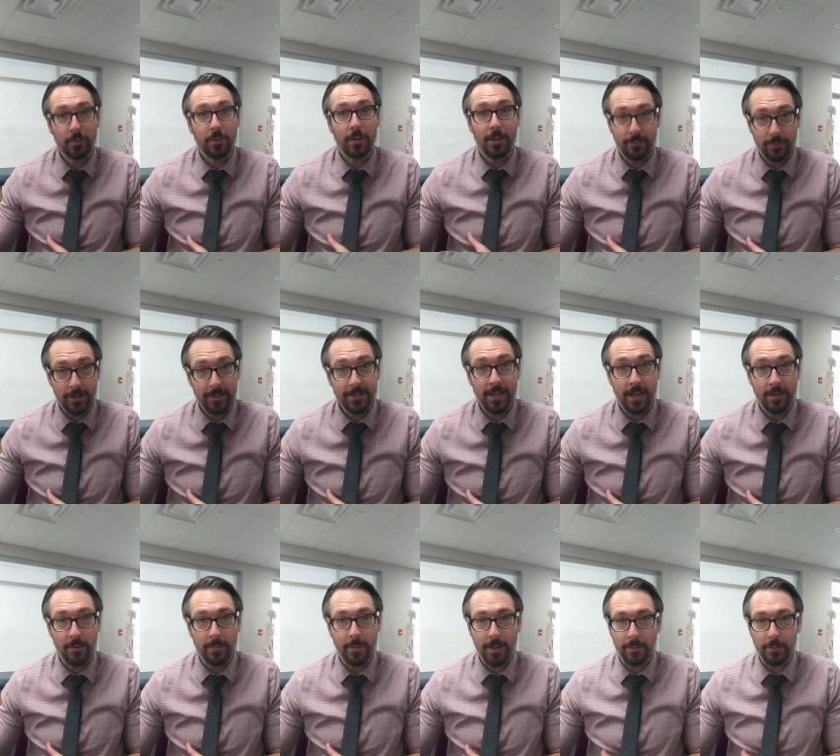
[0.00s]
addressed
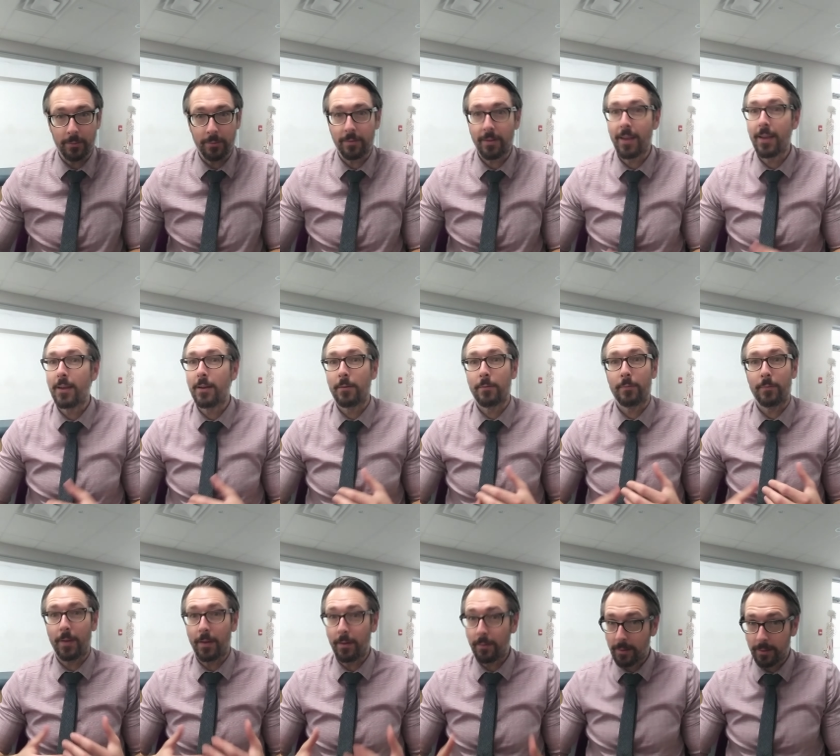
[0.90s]
heavy metals,
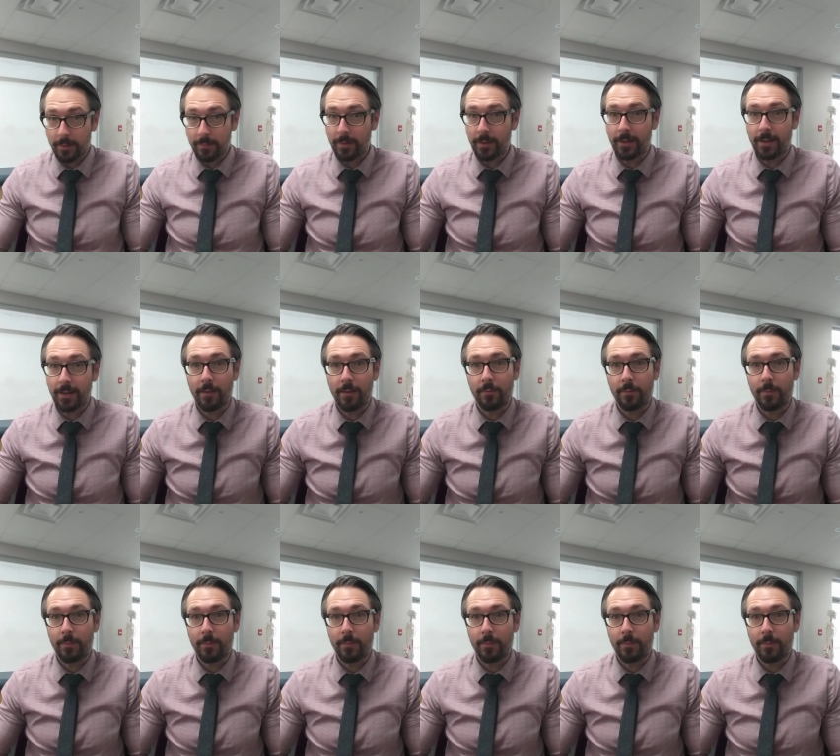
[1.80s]
found elevated heavy